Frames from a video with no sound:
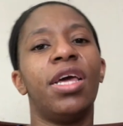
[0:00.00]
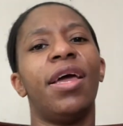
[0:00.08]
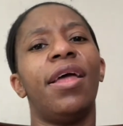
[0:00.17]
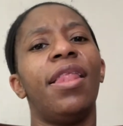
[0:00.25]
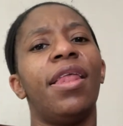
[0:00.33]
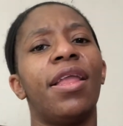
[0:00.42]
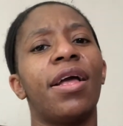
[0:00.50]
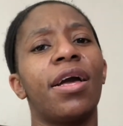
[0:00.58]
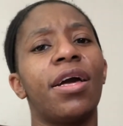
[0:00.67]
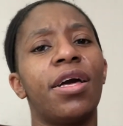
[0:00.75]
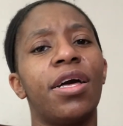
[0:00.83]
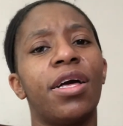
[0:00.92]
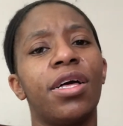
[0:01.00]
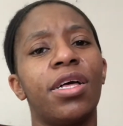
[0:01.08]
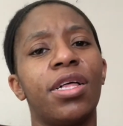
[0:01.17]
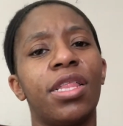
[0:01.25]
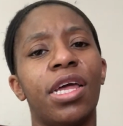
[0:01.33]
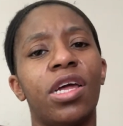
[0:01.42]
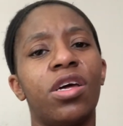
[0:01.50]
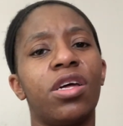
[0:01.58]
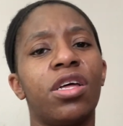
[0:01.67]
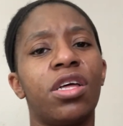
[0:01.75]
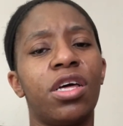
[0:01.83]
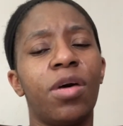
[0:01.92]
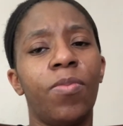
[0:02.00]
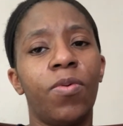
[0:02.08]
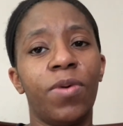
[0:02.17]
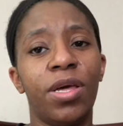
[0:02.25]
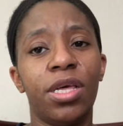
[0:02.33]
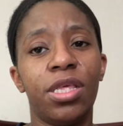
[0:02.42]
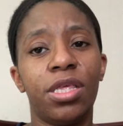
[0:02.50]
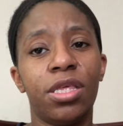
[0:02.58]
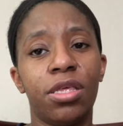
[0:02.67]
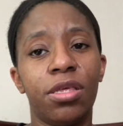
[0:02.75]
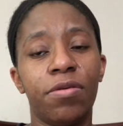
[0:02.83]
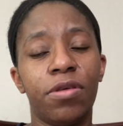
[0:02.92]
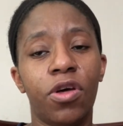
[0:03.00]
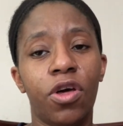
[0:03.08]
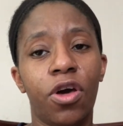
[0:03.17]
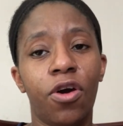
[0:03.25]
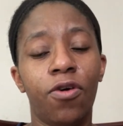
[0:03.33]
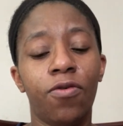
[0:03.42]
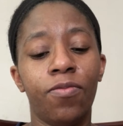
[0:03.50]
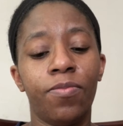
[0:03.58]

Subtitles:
And then like a couple weeks ago,